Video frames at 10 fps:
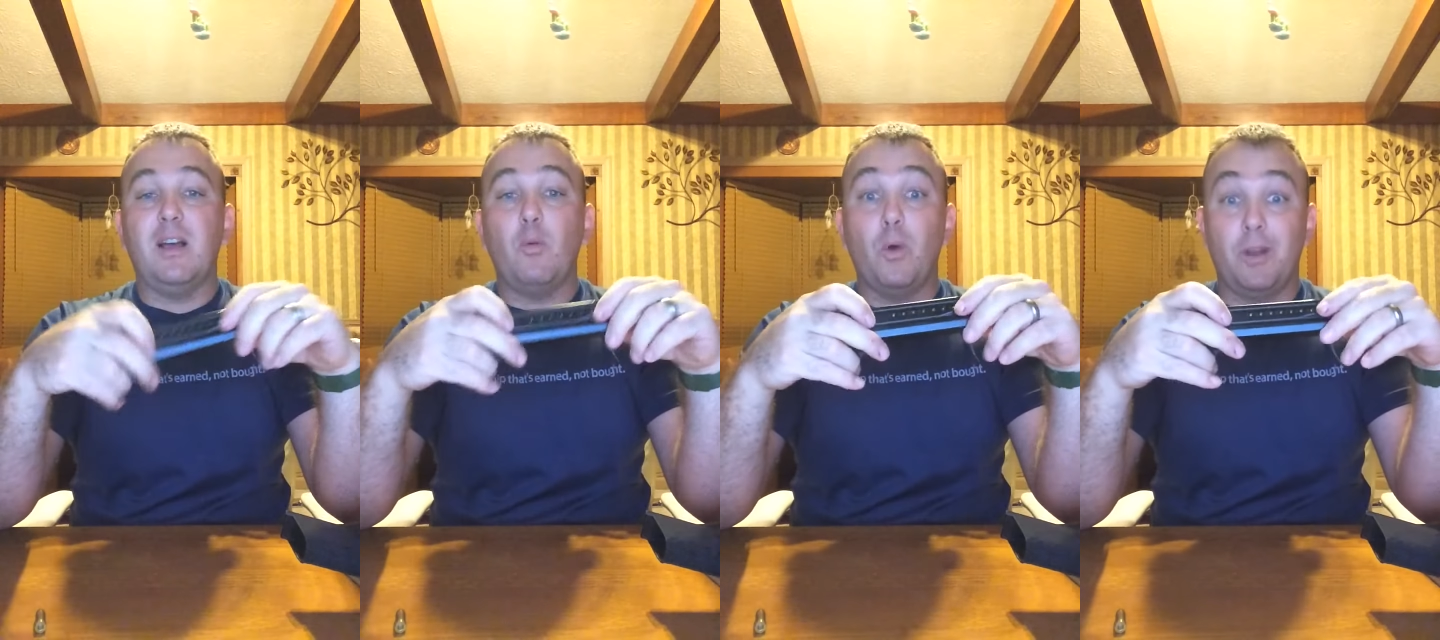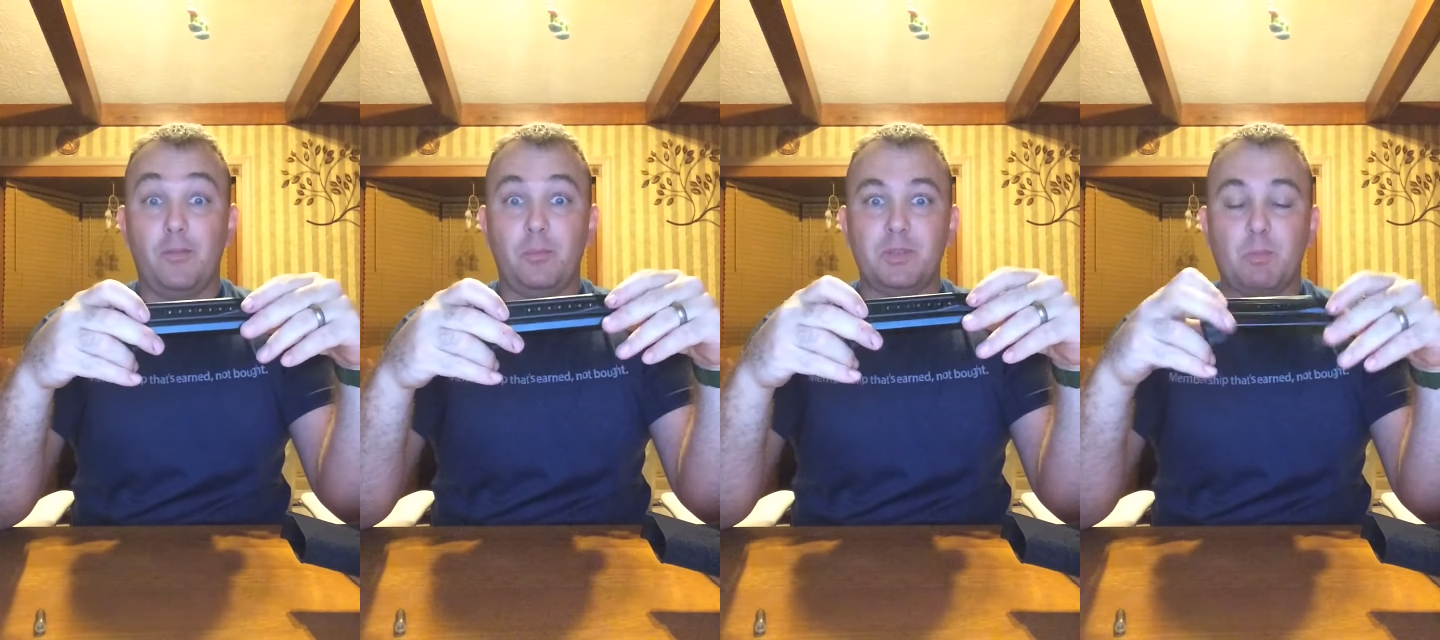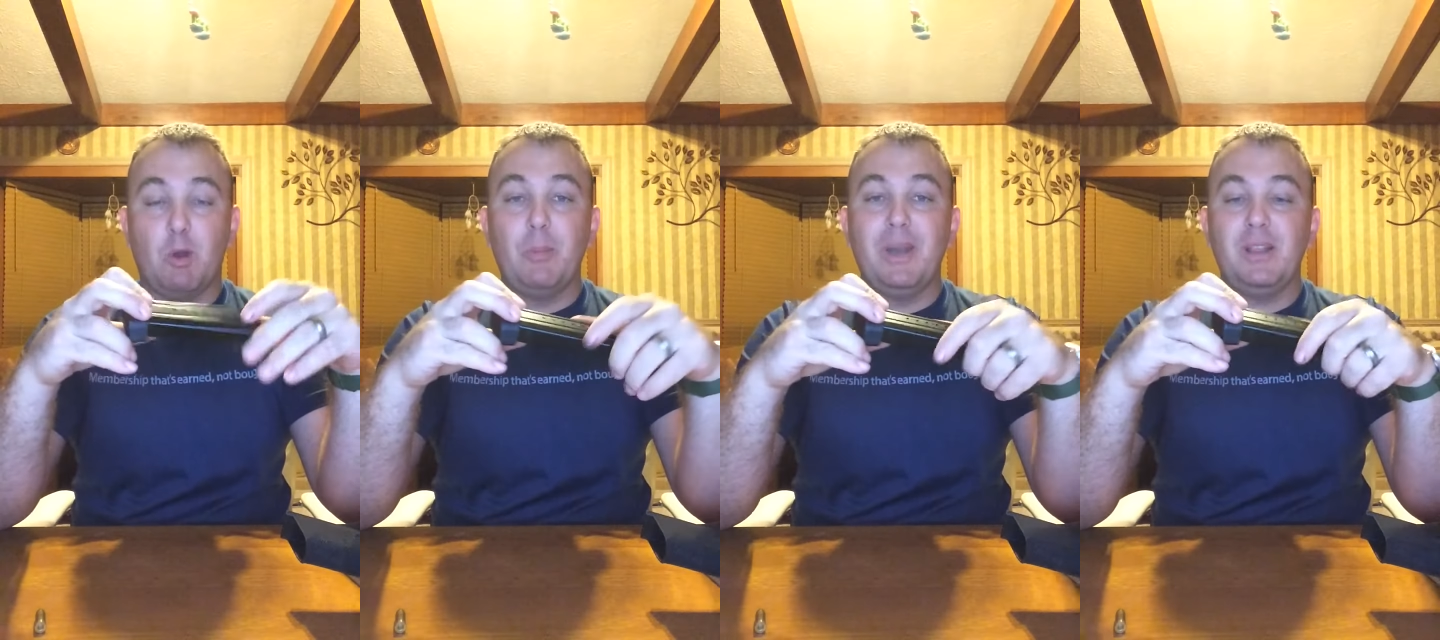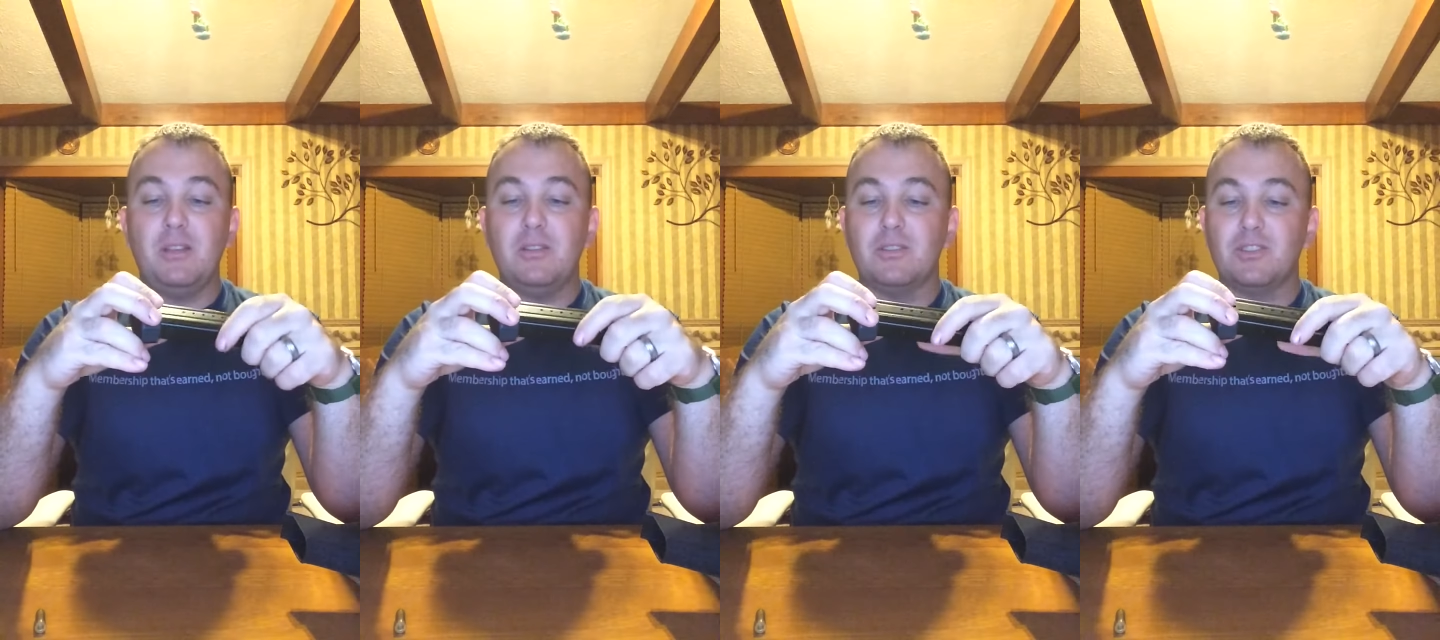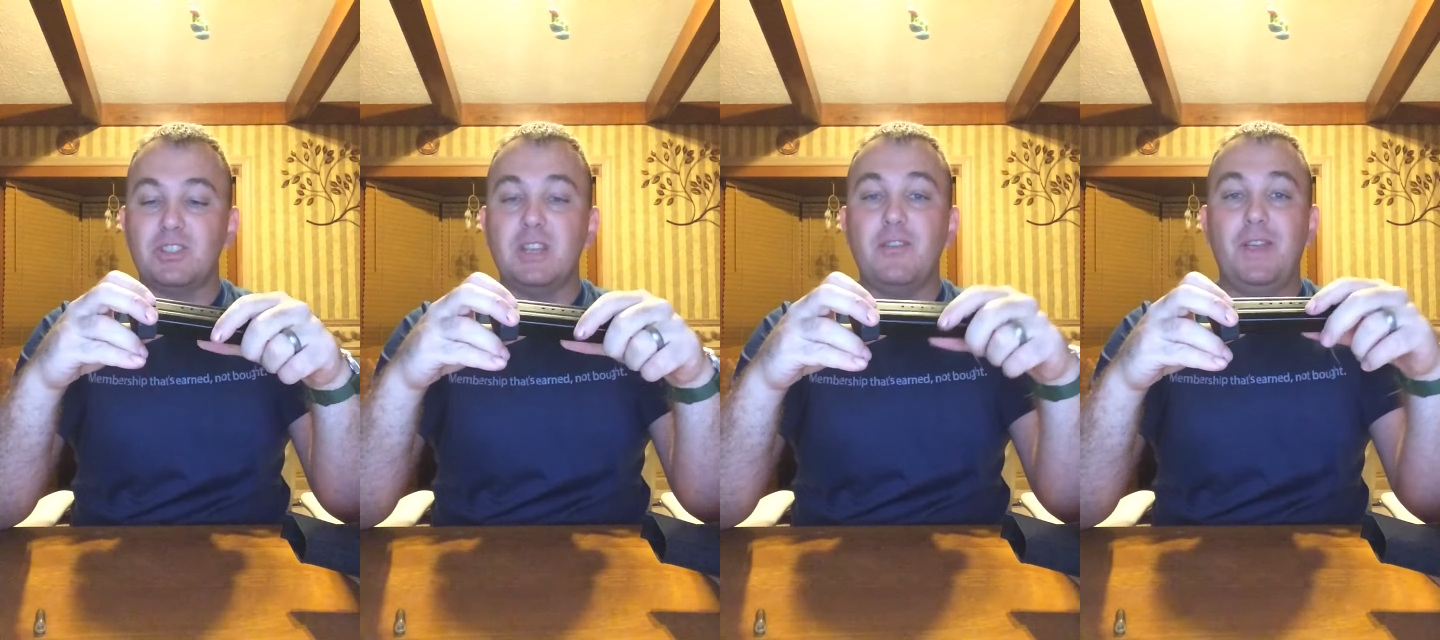One of them is permanent. You can
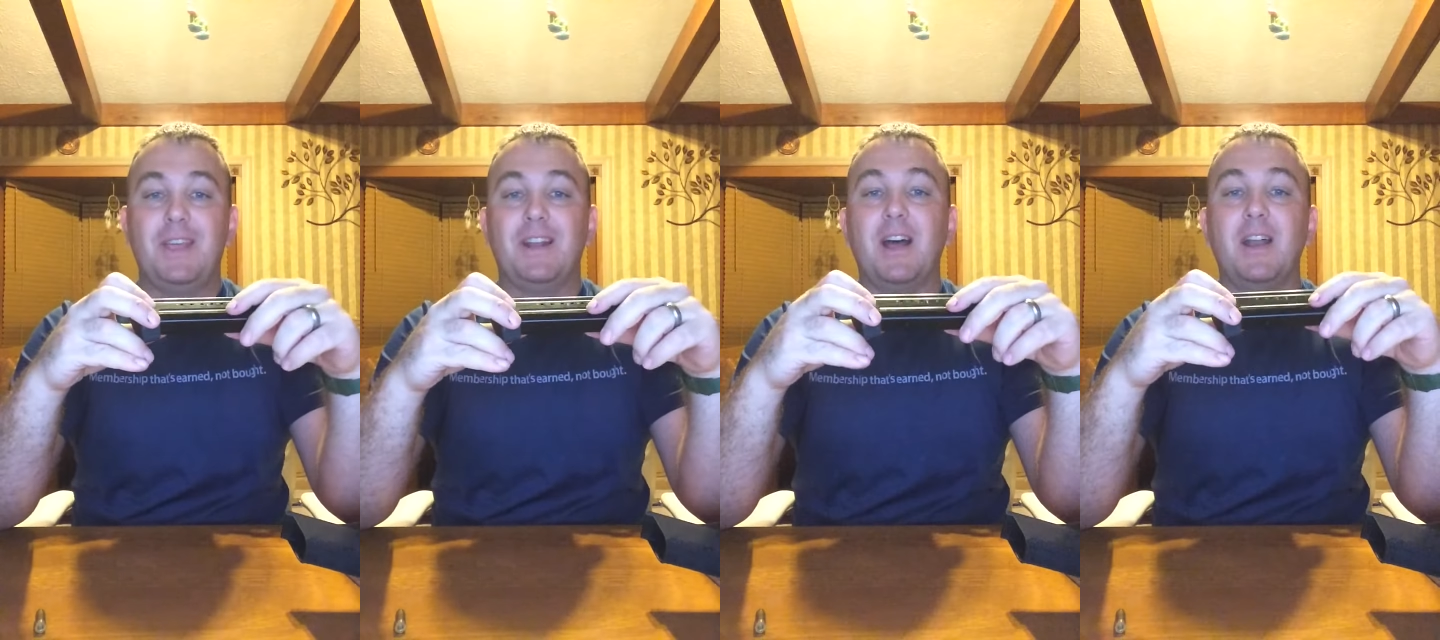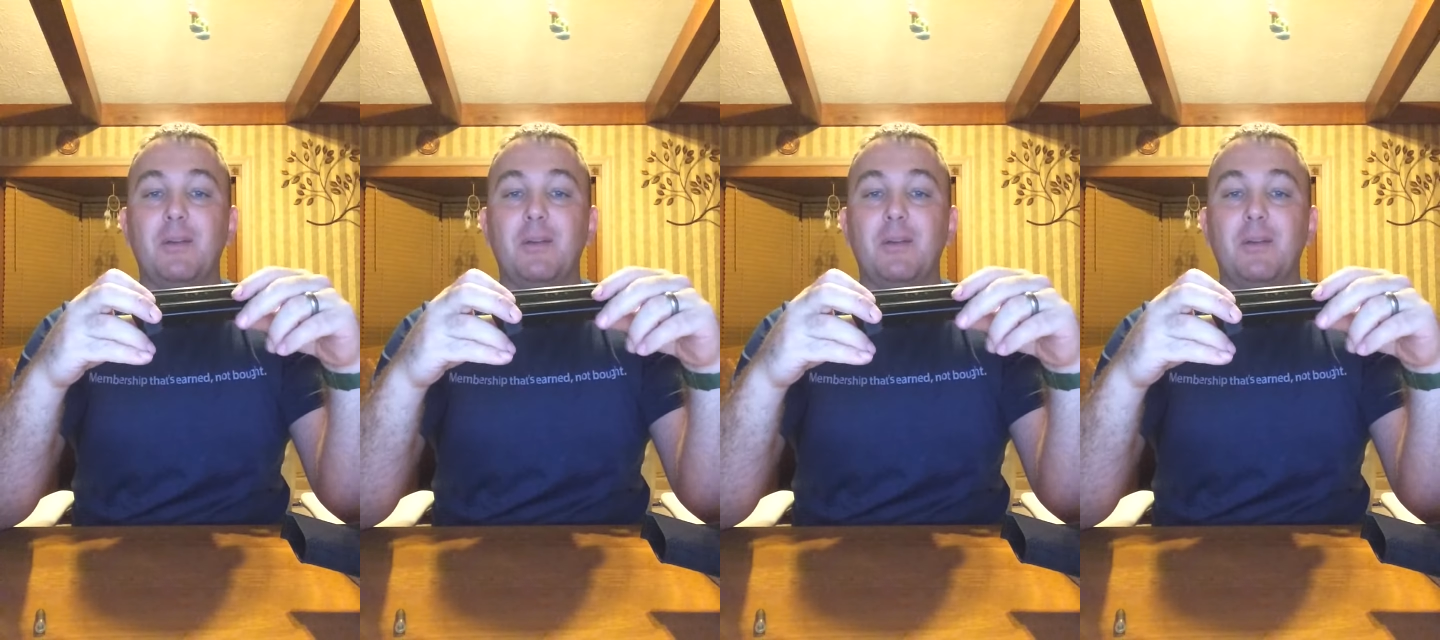just CV it on.